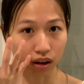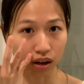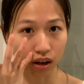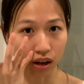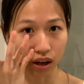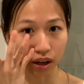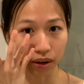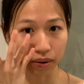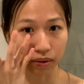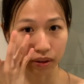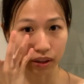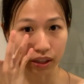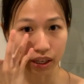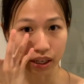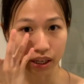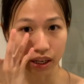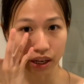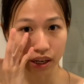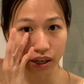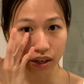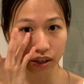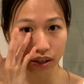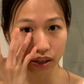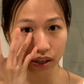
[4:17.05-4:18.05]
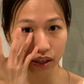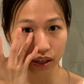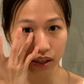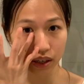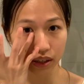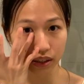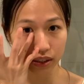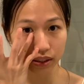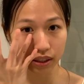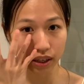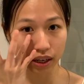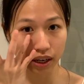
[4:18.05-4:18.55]
on the
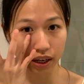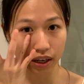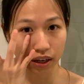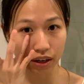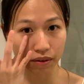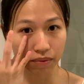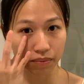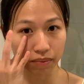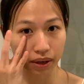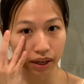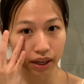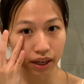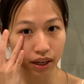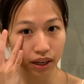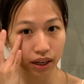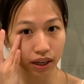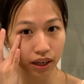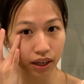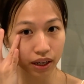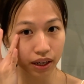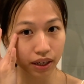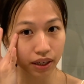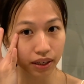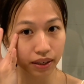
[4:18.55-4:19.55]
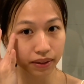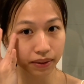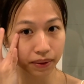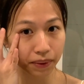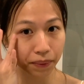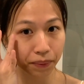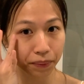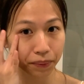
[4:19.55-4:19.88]
underside of my eyes.